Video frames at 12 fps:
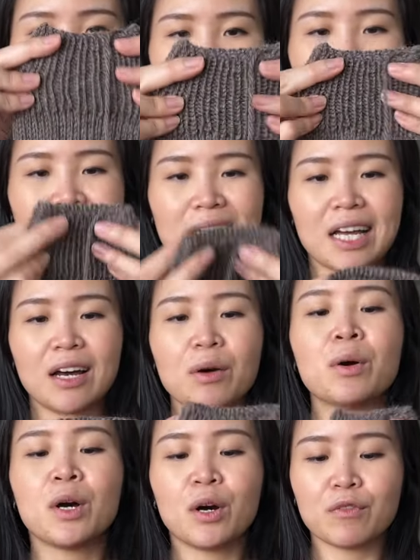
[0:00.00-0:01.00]
wear it right now.
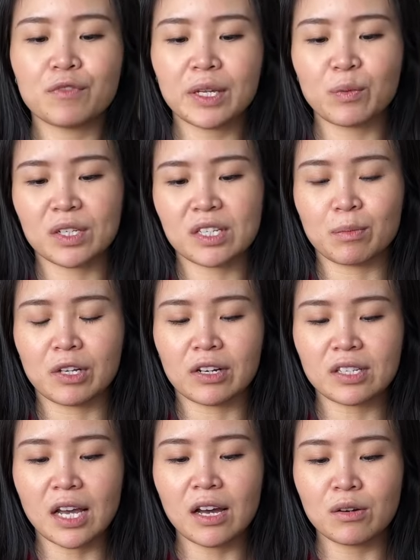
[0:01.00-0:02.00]
Hopefully once it
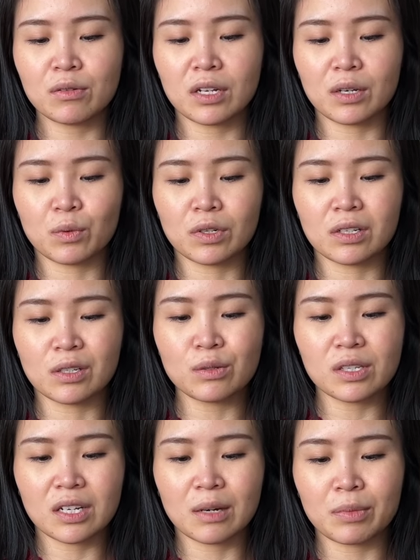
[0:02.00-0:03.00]
blocks out, it will
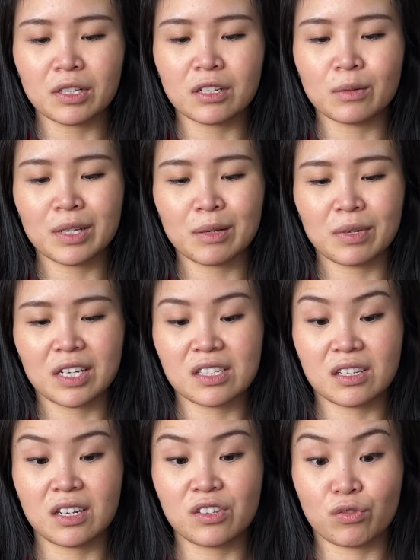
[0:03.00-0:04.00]
loosen up a little bit because
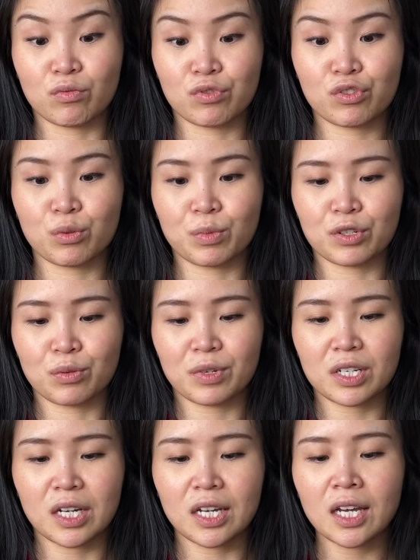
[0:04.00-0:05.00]
it is super, super
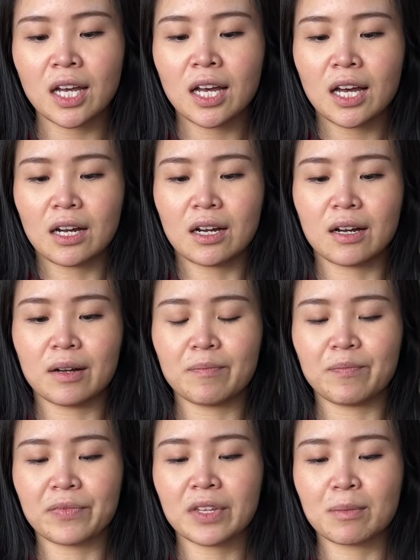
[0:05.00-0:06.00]
tight.
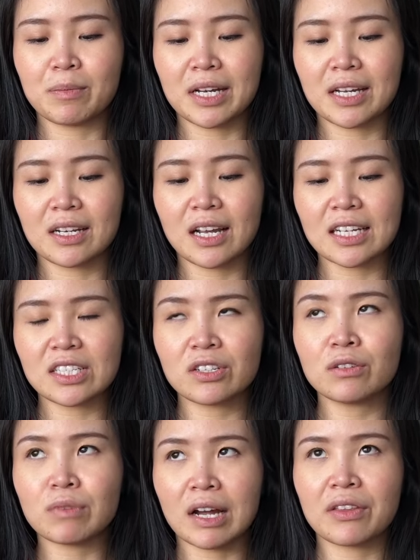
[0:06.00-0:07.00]
But I
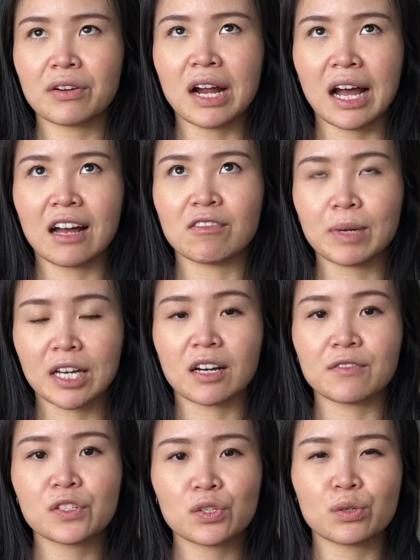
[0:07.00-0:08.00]
still rather have my
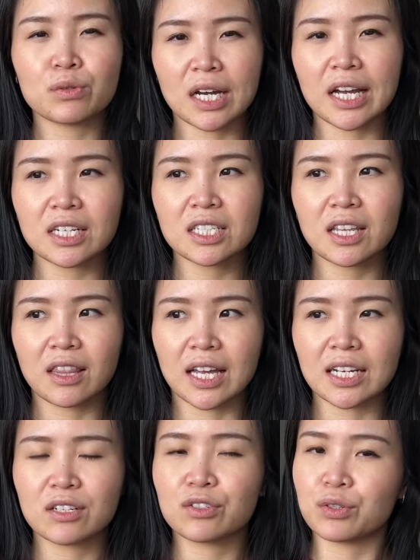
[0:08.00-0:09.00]
cuffs too tight
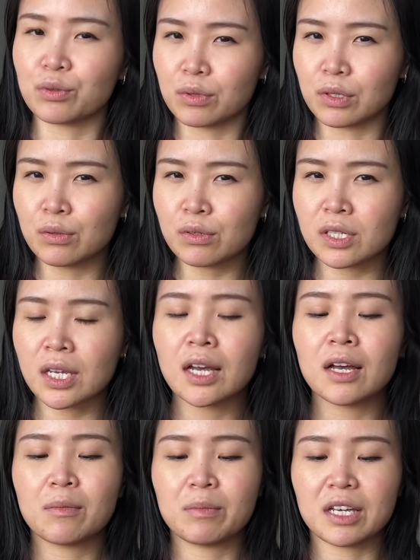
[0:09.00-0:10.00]
than too loose,
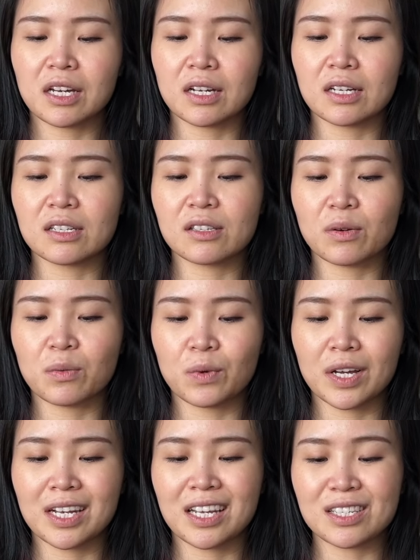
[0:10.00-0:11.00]
because
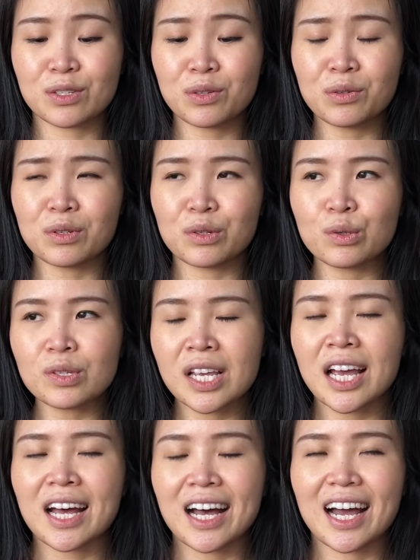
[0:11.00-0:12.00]
when it's too loose,
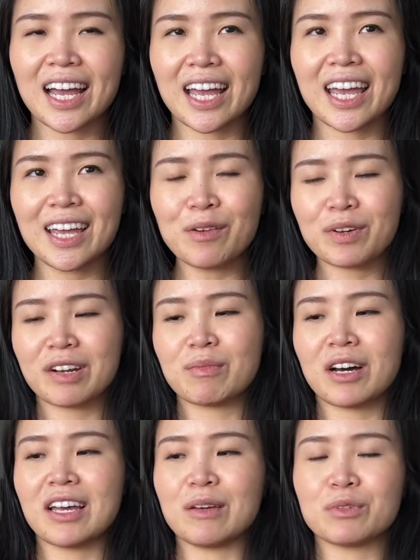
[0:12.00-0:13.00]
I hate when I'm
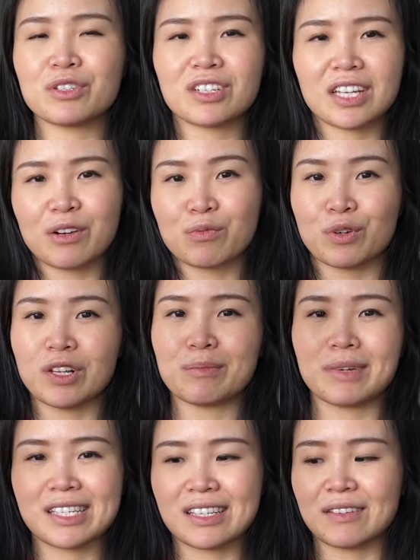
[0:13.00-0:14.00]
not able to like roll up
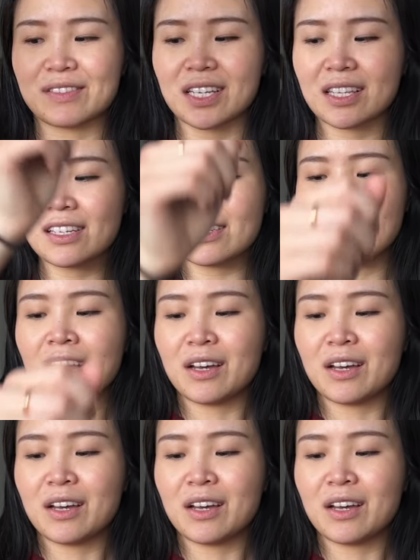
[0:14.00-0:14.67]
my sleeves like this,